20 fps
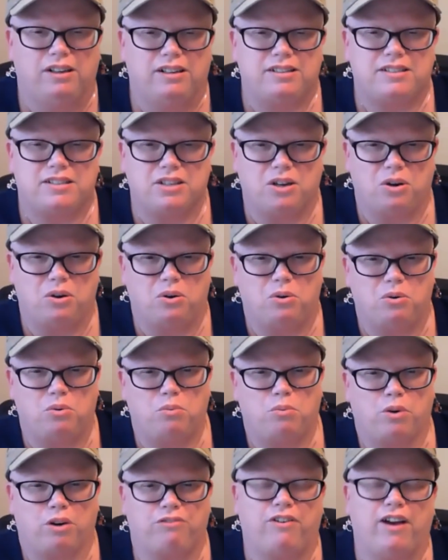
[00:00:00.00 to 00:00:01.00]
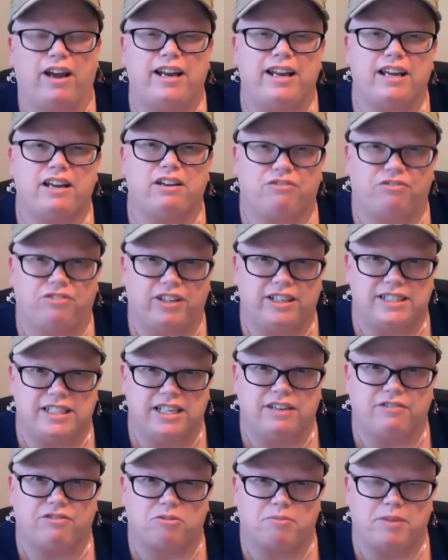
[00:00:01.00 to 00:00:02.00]
So we're finding
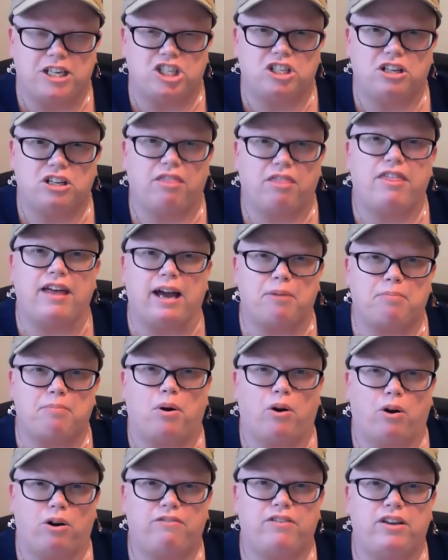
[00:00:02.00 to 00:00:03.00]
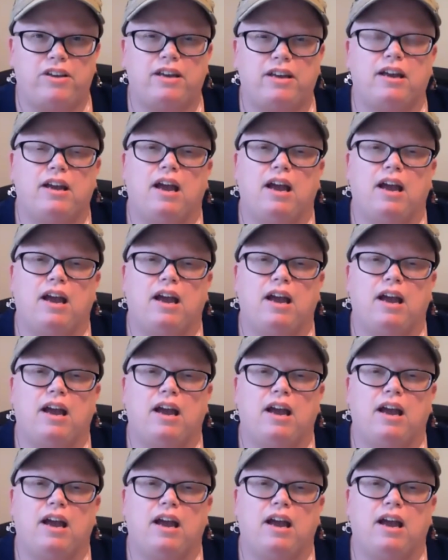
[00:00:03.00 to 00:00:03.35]
conflicting information on that part of it.